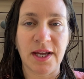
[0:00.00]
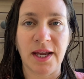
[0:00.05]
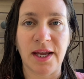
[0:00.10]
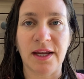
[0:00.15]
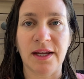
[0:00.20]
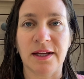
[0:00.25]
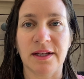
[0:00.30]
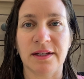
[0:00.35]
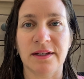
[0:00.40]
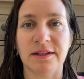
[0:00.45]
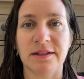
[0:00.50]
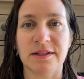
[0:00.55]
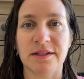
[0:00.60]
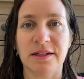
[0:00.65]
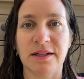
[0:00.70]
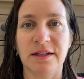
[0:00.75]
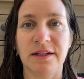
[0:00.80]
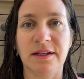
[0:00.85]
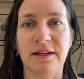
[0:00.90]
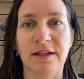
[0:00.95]
and
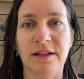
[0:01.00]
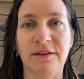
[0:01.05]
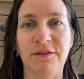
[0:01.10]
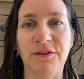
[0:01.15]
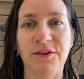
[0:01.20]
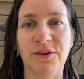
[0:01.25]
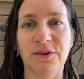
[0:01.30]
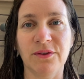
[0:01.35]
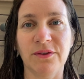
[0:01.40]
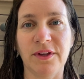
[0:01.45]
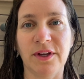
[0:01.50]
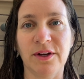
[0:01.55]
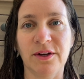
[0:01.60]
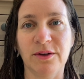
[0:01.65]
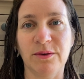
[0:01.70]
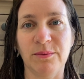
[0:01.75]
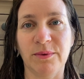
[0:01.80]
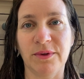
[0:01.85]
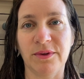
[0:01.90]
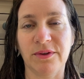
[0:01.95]
if you're
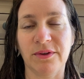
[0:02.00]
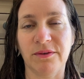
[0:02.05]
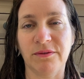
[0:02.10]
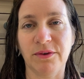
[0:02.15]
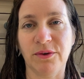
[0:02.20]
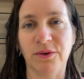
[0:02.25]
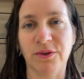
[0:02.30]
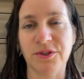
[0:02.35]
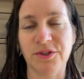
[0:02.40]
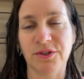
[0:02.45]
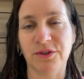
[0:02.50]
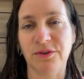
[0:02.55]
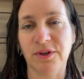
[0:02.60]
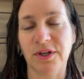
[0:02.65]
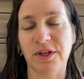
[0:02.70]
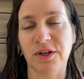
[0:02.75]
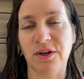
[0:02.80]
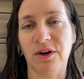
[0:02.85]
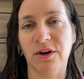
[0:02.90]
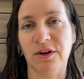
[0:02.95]
there with, of course, your
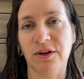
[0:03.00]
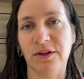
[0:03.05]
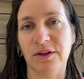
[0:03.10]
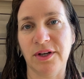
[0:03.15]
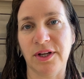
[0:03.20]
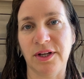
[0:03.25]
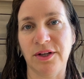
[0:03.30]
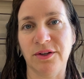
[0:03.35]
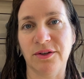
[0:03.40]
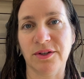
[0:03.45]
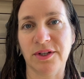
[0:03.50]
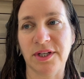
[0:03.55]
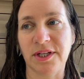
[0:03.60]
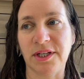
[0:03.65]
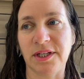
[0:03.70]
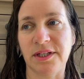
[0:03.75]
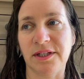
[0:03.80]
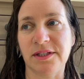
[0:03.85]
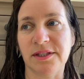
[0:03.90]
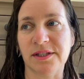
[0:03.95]
credit card and your
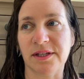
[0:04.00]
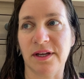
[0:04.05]
keys,